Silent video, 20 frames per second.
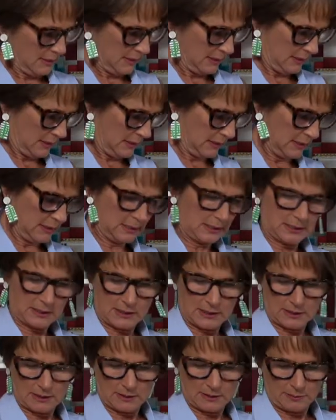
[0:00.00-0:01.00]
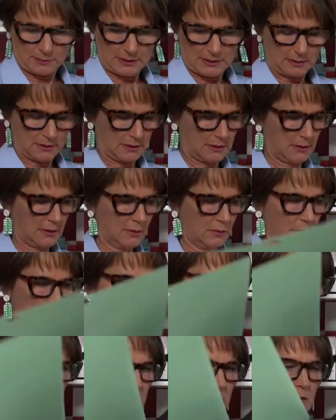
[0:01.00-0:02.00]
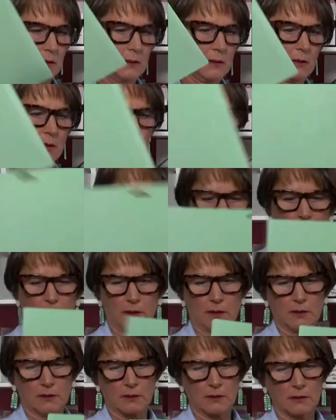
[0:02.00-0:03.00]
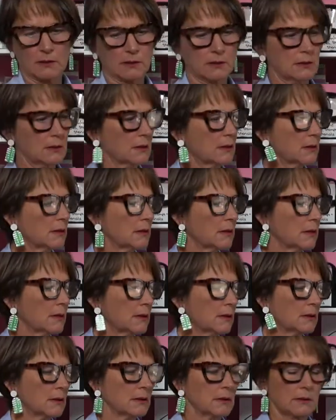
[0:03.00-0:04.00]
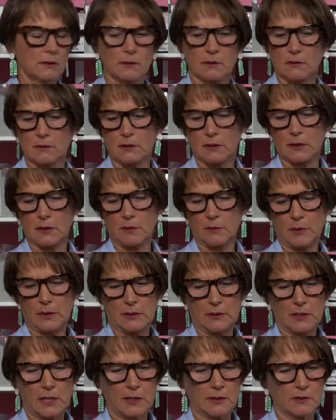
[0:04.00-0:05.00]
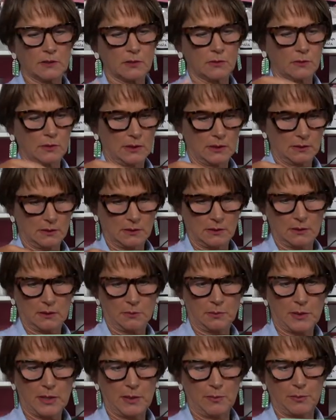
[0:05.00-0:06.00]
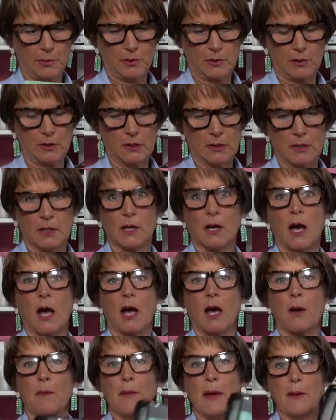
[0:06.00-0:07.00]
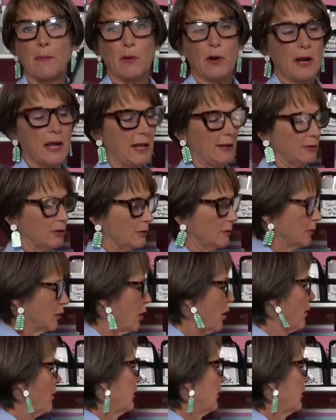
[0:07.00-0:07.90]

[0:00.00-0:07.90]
Yeah, be a squeeze in there, I think. Yeah, be a tight squeeze in the paper paper handler. Go